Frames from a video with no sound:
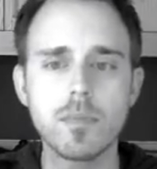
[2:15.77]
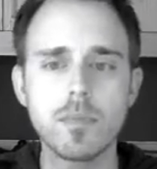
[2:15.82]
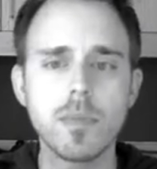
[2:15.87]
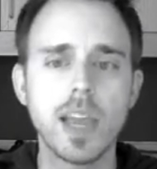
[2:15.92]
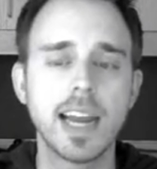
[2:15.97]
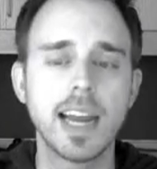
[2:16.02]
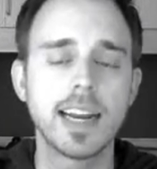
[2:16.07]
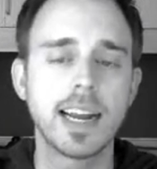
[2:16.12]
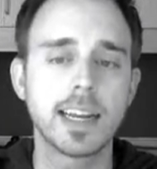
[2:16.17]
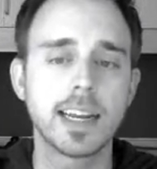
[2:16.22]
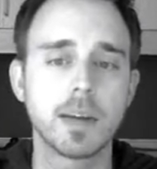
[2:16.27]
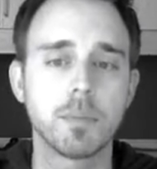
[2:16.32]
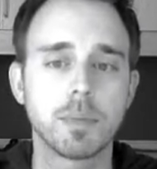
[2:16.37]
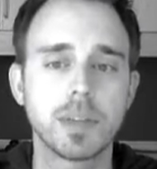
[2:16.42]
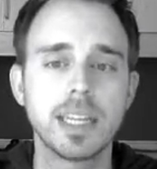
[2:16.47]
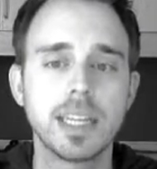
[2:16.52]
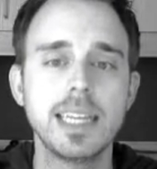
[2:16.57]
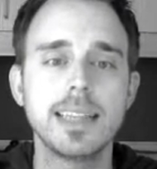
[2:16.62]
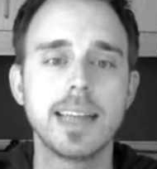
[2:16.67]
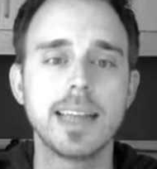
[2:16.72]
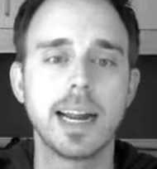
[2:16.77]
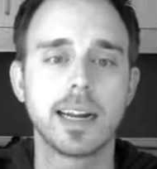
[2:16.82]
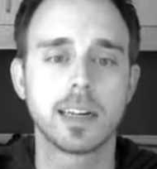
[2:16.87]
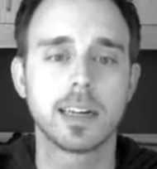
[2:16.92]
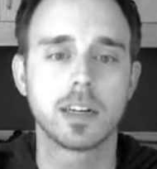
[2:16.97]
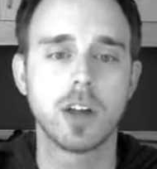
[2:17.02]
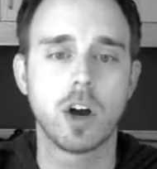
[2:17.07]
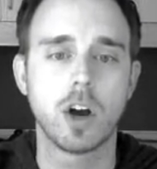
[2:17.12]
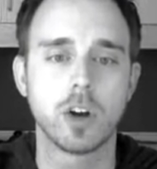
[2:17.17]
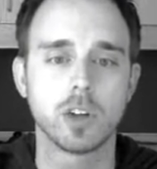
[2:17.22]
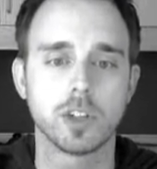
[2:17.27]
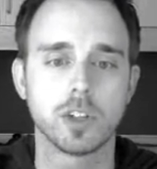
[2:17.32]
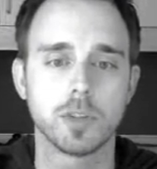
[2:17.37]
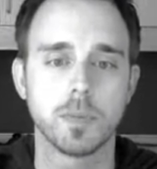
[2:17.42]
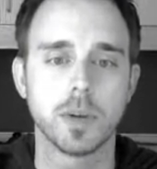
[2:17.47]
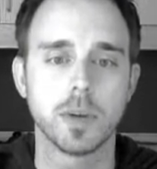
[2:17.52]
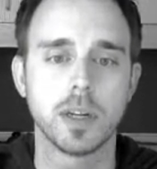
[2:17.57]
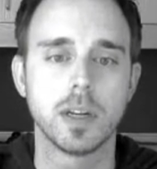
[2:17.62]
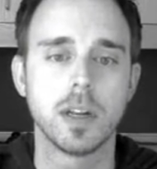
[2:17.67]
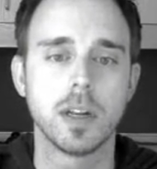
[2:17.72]
and I complete that
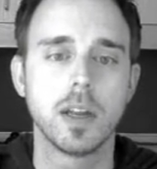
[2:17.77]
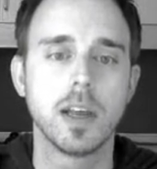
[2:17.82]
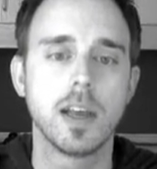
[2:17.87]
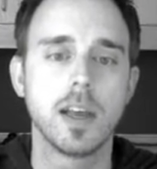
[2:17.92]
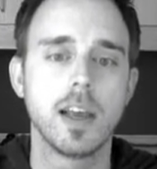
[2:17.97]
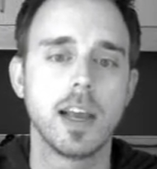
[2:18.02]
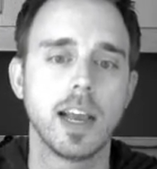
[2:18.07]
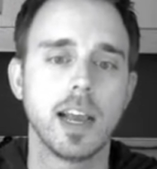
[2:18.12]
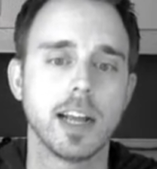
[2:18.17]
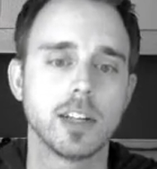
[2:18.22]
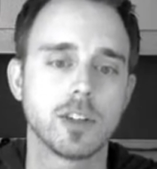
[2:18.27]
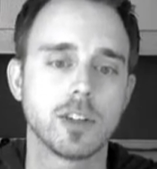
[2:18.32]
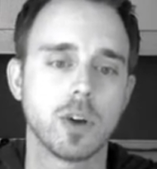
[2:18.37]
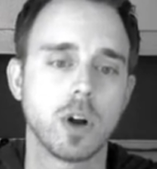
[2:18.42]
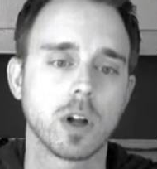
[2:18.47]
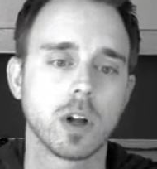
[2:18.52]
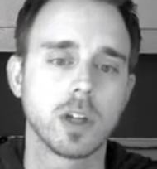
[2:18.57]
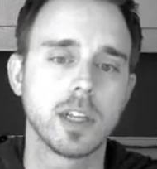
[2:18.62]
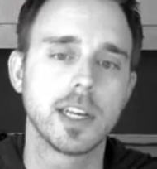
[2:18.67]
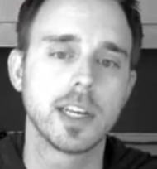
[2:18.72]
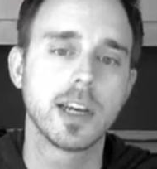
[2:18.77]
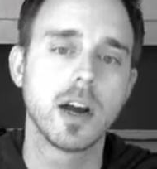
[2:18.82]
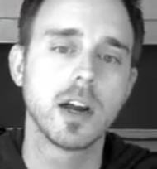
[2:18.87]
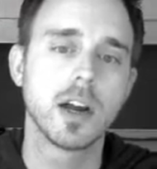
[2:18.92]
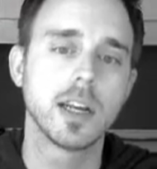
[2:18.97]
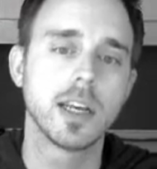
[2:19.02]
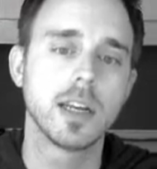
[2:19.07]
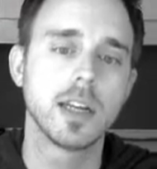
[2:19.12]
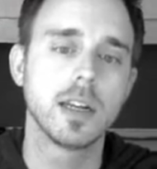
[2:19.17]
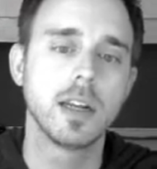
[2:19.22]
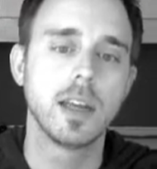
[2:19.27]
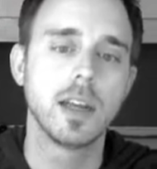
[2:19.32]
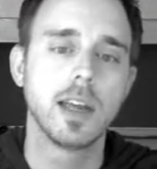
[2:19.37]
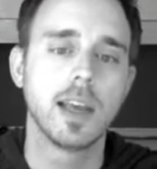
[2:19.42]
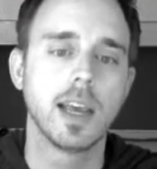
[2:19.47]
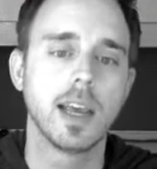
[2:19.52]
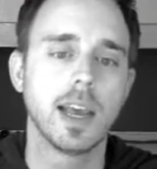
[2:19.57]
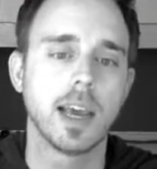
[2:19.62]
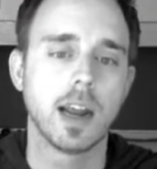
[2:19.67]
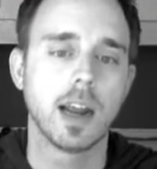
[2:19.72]
acknowledgement, and so I'll click on it,
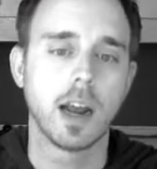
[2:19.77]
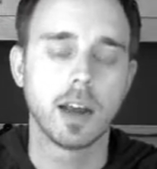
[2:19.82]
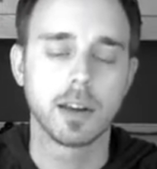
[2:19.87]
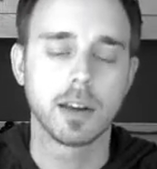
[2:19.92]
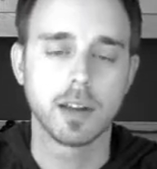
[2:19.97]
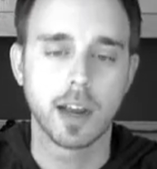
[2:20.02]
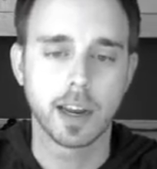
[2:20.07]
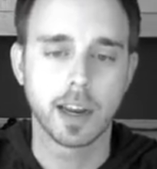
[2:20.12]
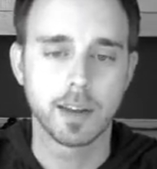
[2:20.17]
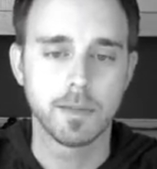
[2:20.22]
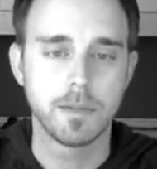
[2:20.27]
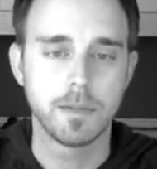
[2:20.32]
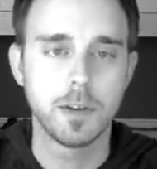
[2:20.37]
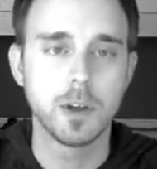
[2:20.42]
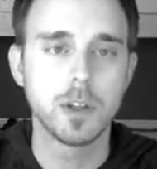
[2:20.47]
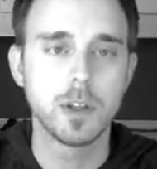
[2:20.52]
I can view